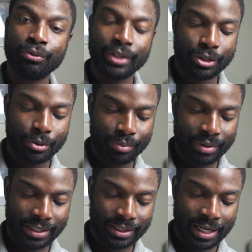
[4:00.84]
regional
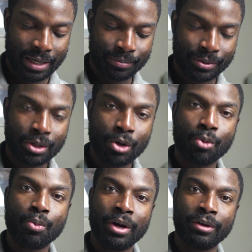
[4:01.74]
price caps,
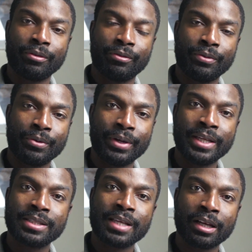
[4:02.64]
one for
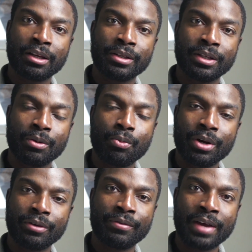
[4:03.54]
inside London and
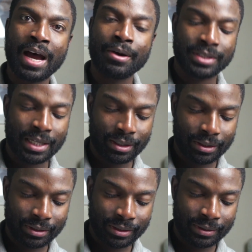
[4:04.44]
one for outside London.